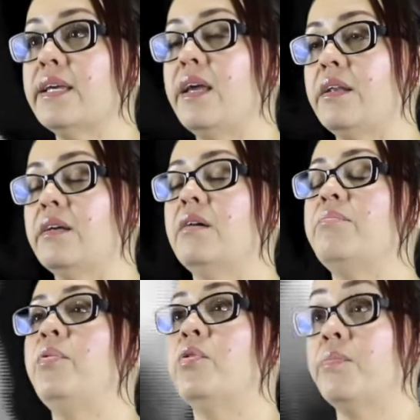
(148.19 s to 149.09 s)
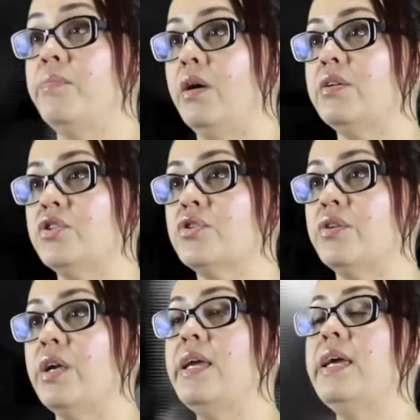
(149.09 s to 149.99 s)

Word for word: sciatica, poor posture,